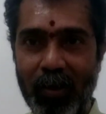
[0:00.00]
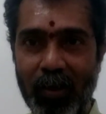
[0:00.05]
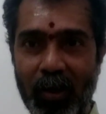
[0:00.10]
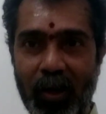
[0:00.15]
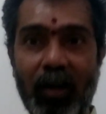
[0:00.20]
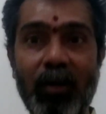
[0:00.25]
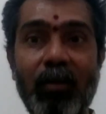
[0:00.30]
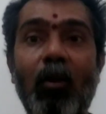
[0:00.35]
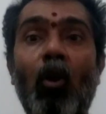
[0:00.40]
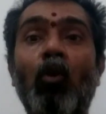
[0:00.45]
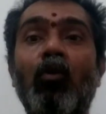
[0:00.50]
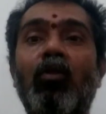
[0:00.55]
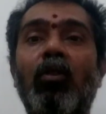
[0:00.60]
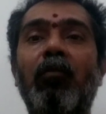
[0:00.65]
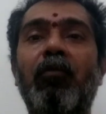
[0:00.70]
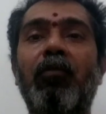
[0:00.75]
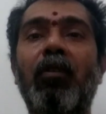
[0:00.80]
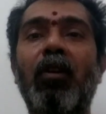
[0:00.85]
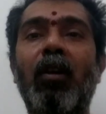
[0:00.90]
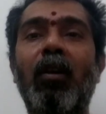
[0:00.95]
and lots
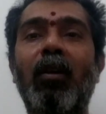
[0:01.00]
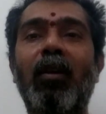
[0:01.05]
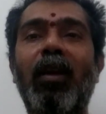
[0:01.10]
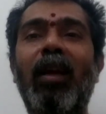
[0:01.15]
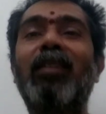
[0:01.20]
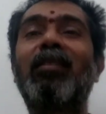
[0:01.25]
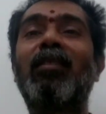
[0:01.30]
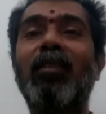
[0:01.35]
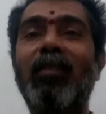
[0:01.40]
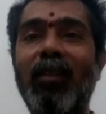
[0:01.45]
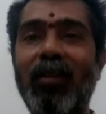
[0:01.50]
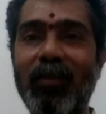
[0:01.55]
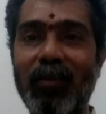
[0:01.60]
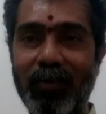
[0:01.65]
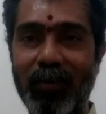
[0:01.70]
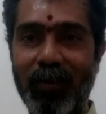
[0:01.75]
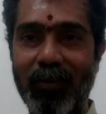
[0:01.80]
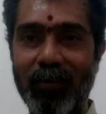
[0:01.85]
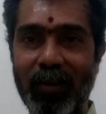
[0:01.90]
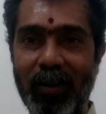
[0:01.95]
of exercises
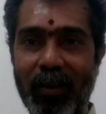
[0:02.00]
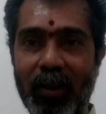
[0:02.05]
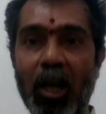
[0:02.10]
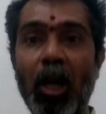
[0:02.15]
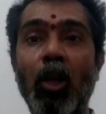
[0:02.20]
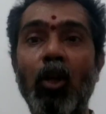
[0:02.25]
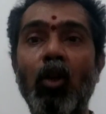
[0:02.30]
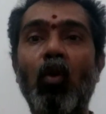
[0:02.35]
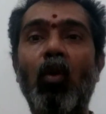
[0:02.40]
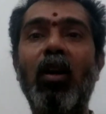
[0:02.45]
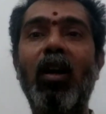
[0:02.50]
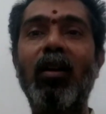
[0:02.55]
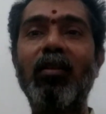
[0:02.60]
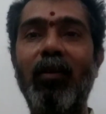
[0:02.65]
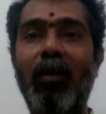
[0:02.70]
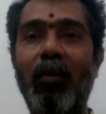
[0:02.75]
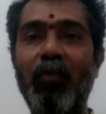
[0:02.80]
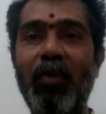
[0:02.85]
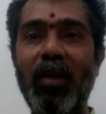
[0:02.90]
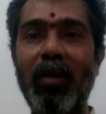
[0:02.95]
are there. Yogas
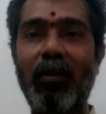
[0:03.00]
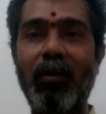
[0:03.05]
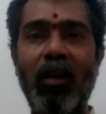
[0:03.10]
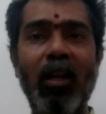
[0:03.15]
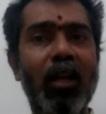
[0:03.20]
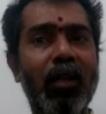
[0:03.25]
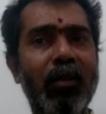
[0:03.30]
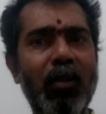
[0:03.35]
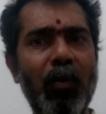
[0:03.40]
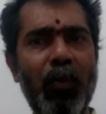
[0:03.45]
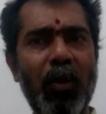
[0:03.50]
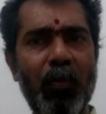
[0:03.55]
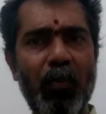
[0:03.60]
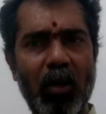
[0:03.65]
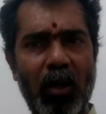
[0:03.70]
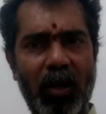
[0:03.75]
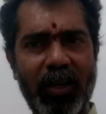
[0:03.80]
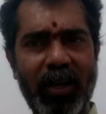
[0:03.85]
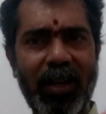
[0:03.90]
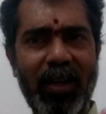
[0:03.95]
are being done. The people
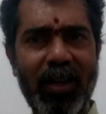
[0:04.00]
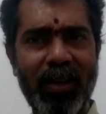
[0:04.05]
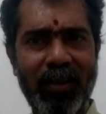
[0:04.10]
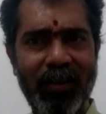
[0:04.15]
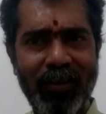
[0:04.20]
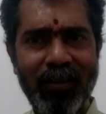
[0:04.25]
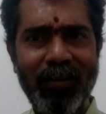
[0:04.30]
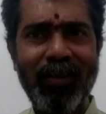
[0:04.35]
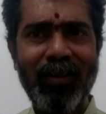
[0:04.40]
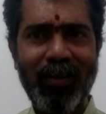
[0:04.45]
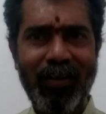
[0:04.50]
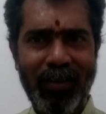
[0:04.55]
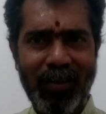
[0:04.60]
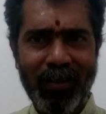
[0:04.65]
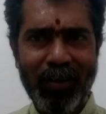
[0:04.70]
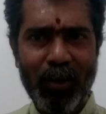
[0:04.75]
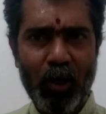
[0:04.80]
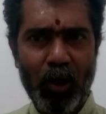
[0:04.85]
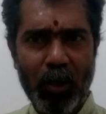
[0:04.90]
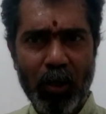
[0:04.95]
are getting.
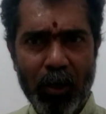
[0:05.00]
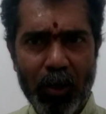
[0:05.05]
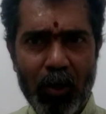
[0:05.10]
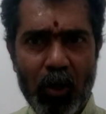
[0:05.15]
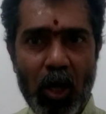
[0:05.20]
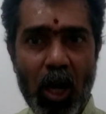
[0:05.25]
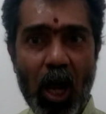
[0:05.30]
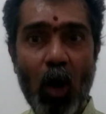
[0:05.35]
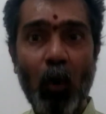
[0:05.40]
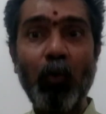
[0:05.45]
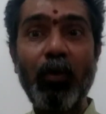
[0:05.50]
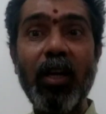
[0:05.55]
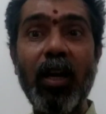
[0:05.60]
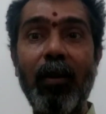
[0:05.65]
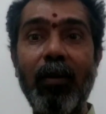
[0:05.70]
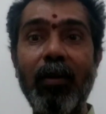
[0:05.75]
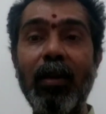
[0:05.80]
Now they are